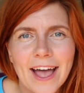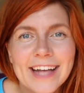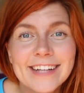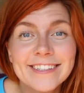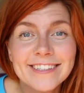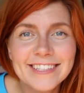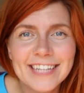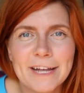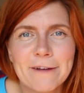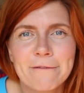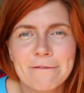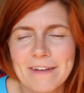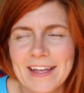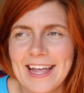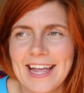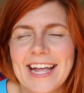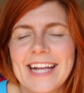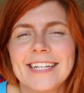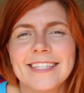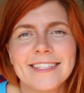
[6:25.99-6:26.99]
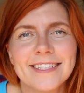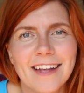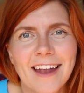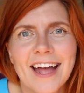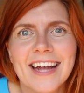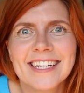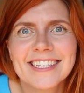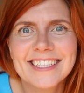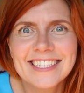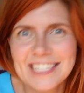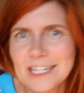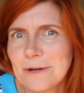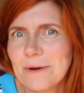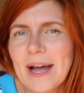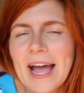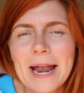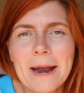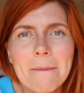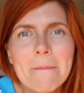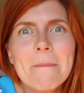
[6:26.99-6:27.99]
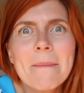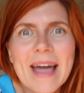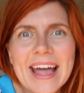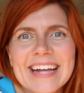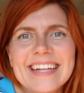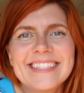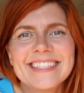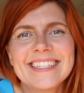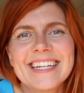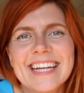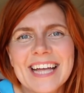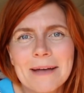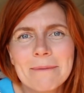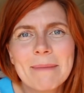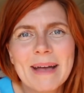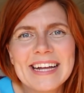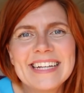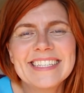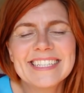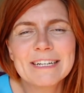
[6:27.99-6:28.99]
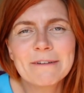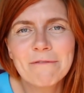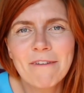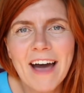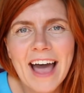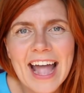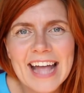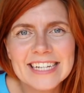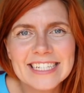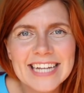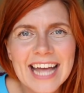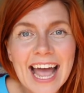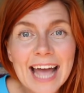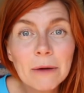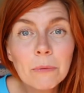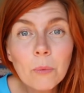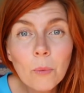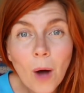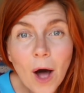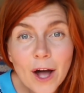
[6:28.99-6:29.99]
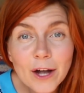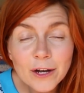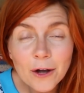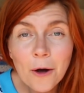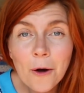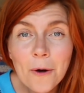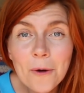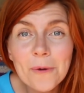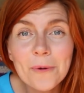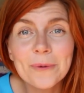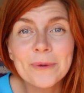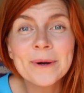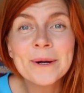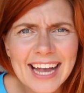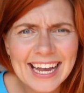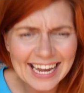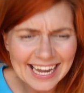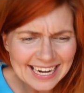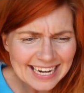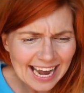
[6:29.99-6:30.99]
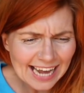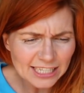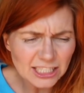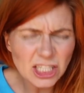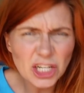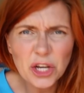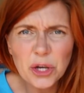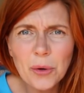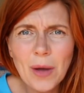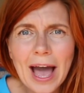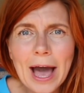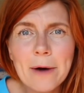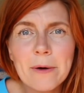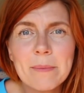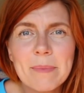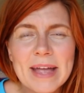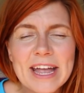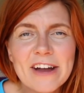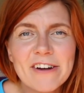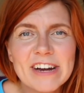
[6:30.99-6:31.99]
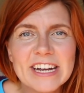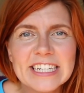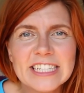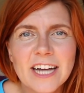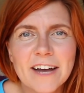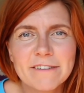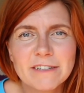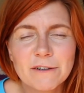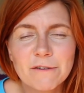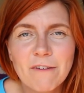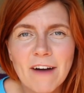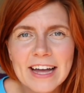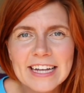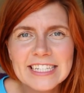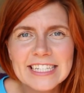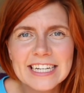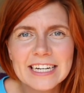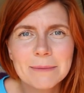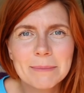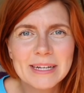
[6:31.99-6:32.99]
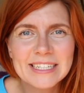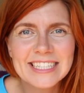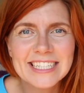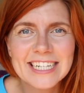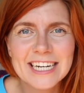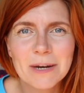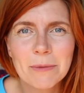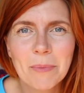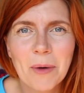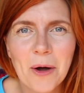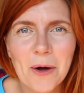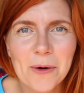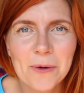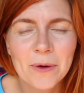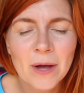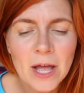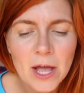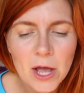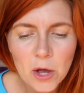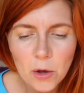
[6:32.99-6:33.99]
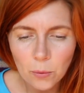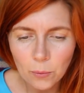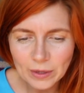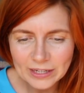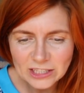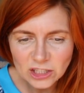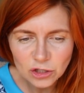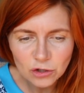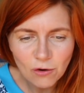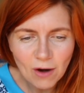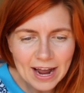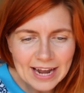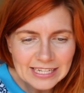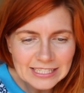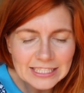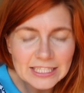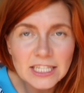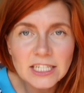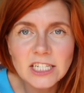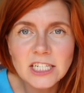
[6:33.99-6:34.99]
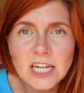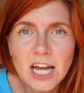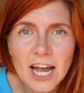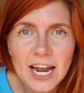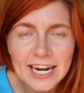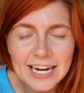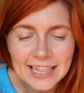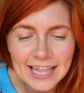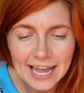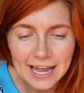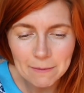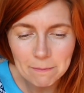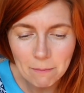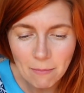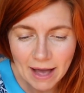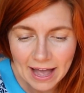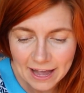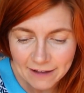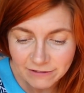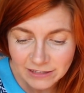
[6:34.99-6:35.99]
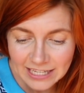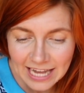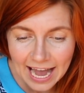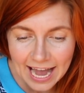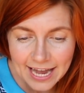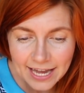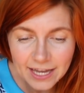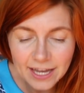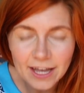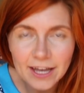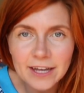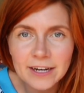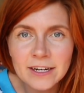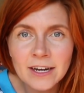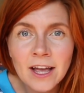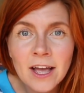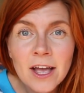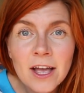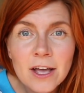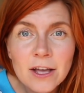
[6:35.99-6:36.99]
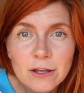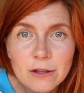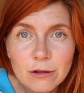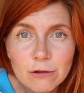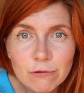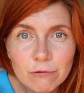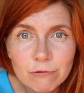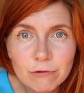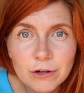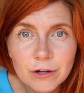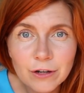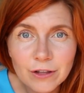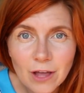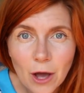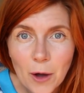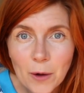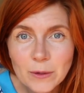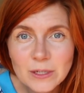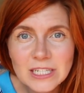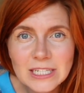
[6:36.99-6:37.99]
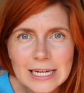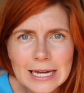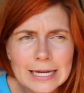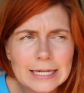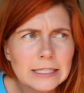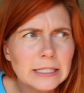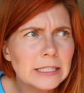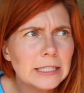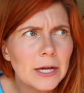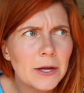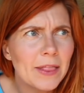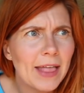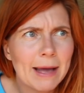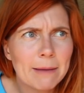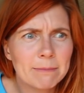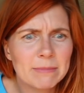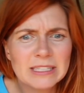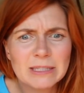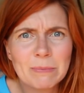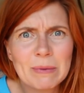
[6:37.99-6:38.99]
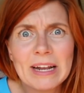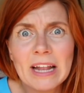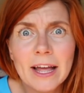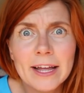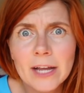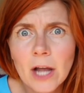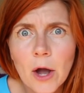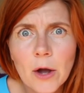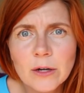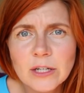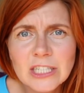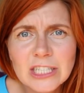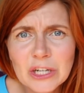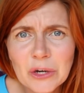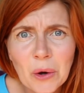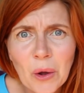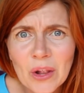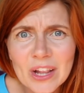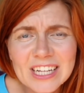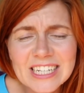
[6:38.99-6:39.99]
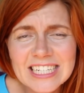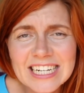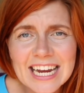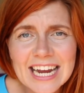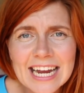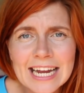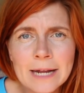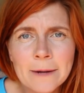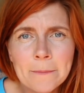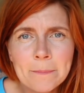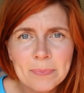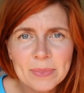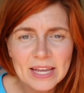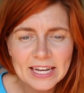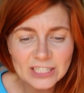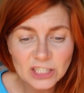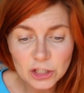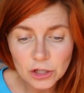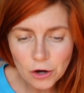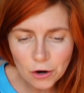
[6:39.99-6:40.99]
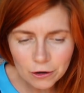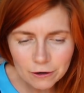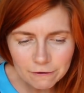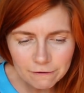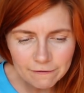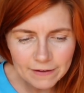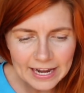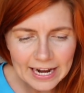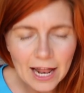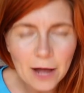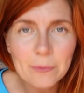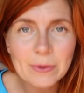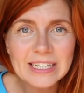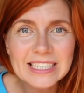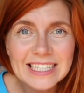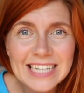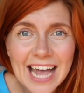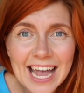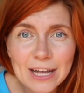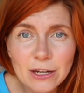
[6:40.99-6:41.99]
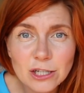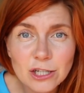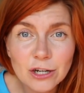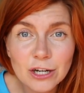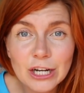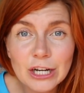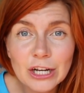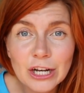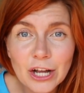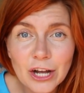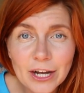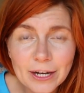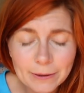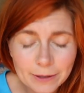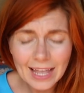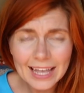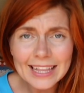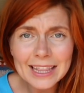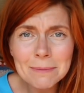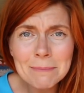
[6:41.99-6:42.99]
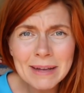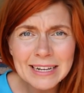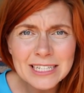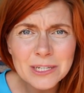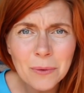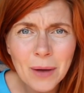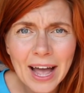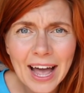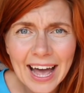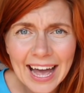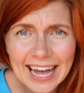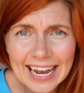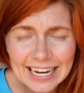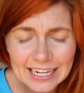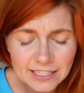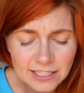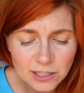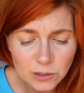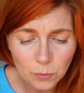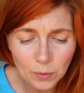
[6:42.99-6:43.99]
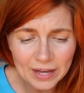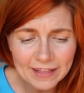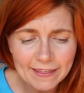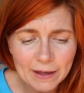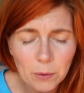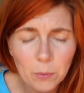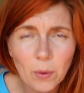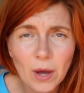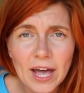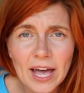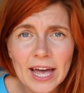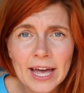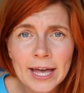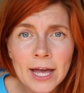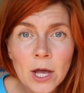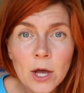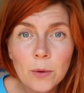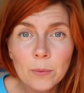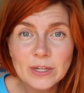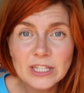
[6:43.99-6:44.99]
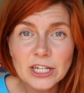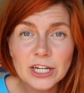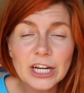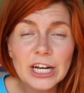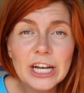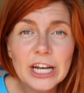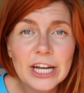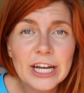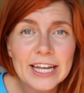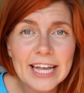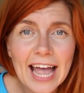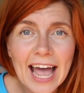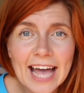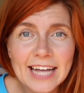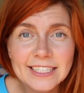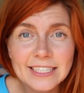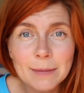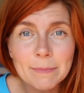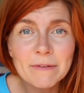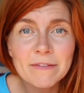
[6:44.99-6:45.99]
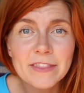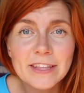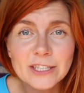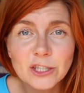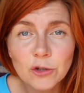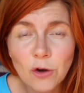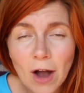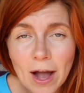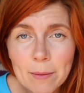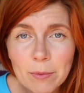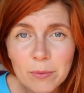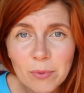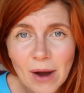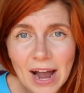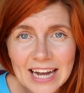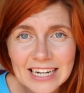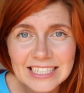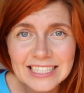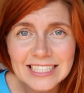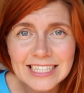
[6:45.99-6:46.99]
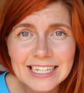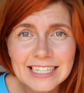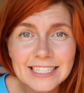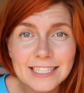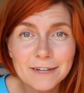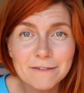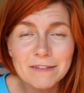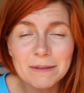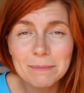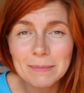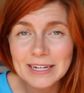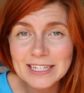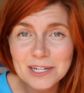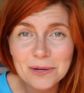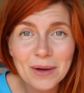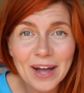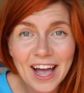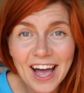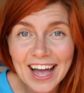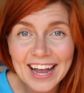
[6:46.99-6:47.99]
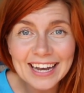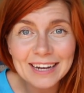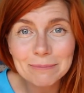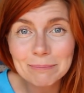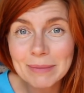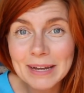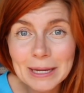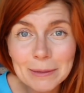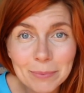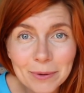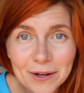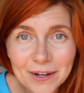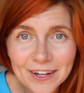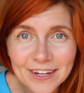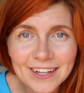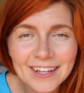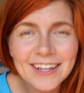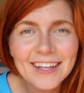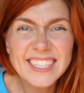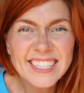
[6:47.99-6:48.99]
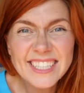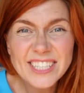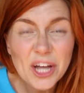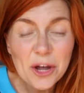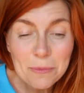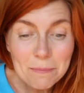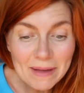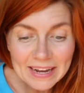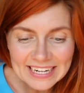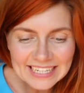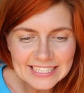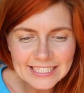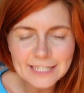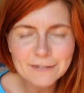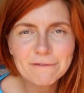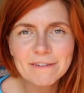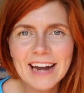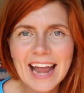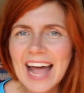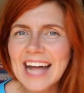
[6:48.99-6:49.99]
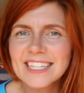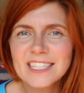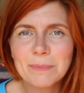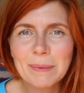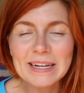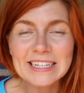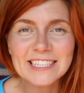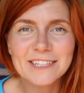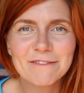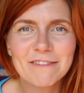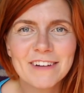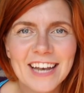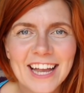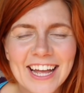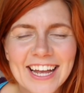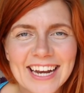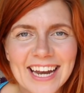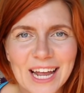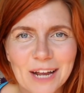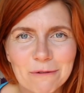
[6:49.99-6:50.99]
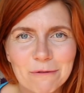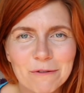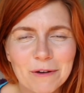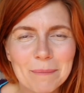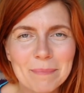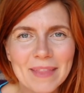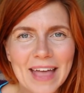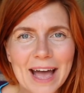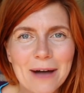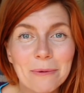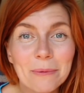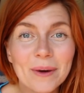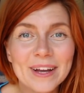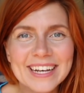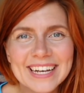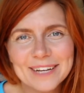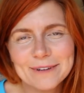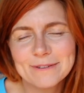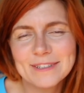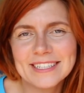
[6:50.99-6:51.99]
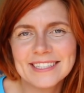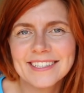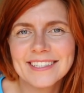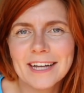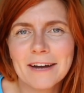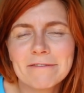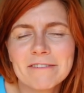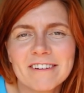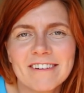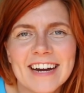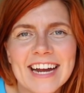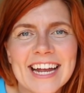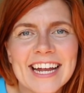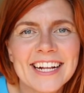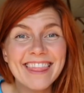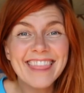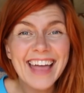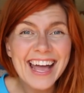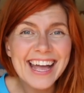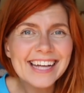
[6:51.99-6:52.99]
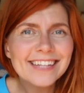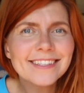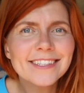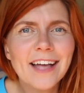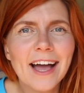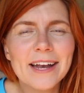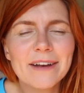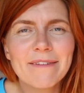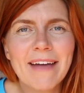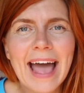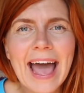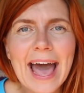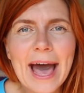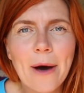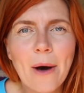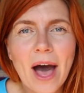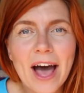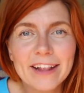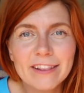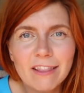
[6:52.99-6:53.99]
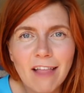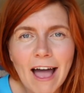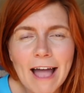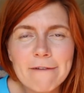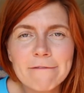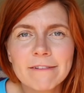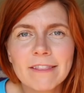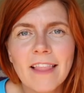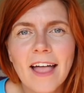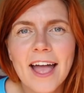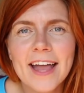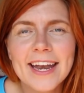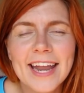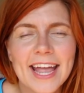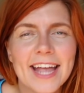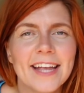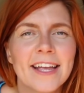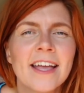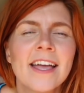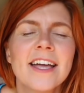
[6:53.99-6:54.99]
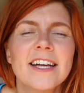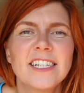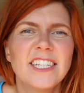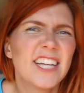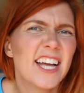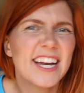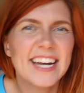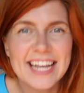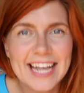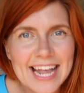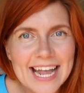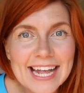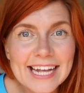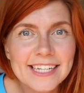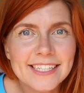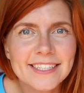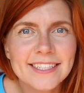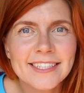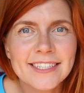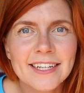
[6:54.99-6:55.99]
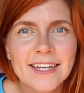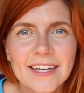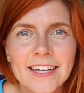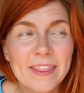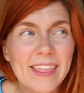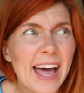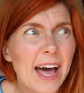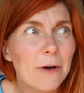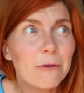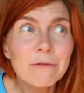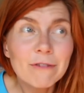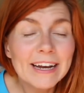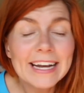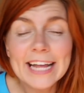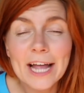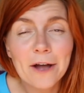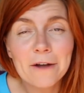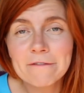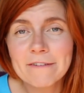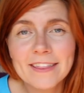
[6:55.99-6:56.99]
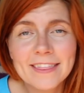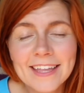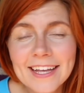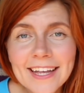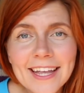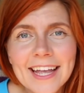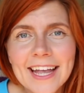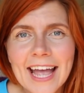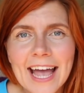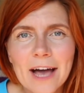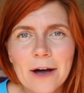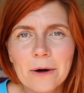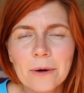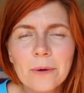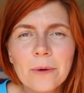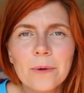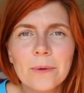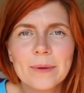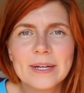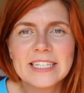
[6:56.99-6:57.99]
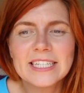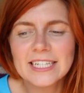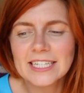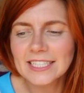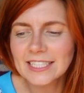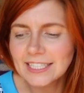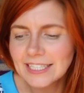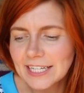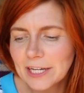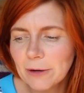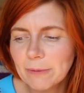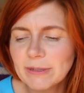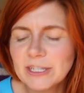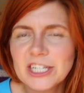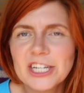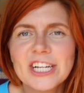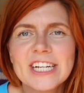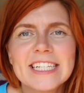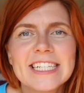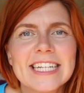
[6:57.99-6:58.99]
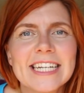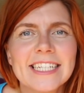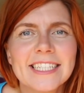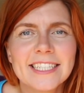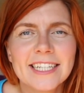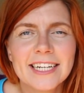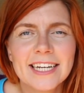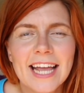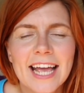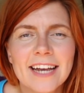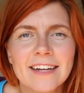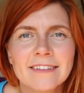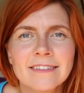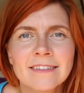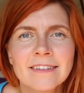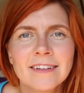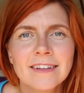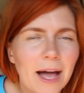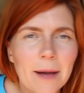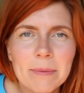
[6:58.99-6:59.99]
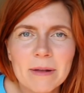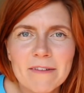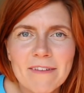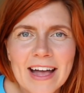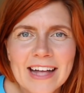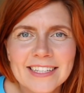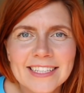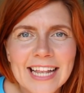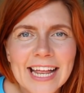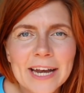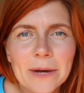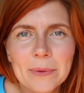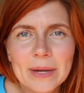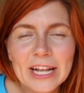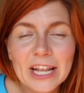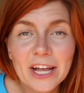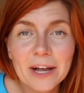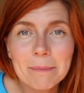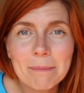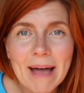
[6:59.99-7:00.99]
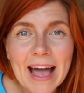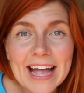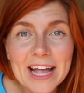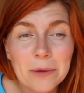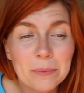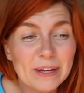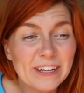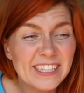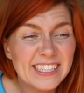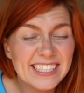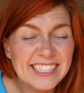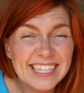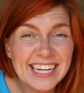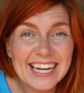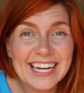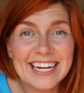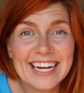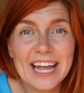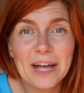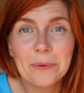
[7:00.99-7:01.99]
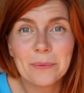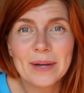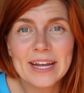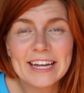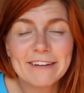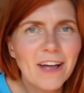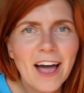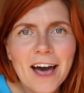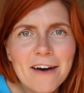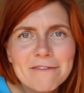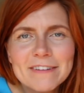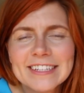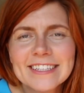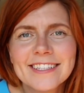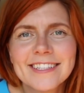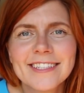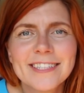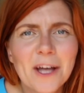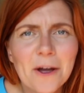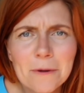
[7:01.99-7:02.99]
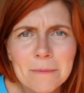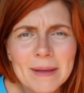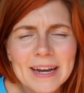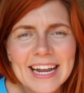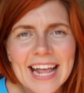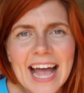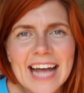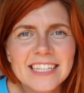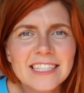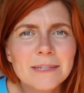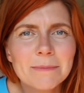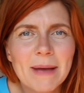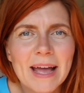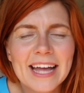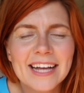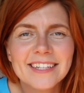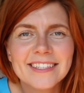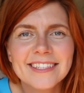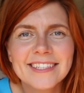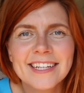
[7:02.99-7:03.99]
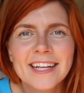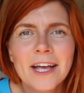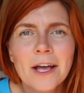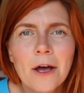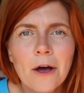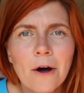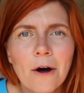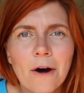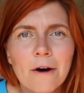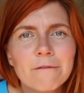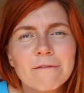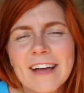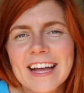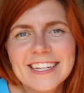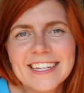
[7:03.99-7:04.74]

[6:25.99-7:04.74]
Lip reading: as if it is like still an amazing, amazing find. And what a cool, like in that 2 hour period after finding the message in a bottle, we trace the journey that it might have taken through the ocean. So that must be like oceanology, geography. Like we took a look at the Mentawai Islands, where they were. We took a look at some of the tribal practices of the Mentawai Island people. Just so many different aspects of learning from that one little discovery. And that is kind of how our life learning journey is. Without really overthinking it at all, we just see opportunities, and then a couple of hours later we look back and we've seen that we've covered so many aspects of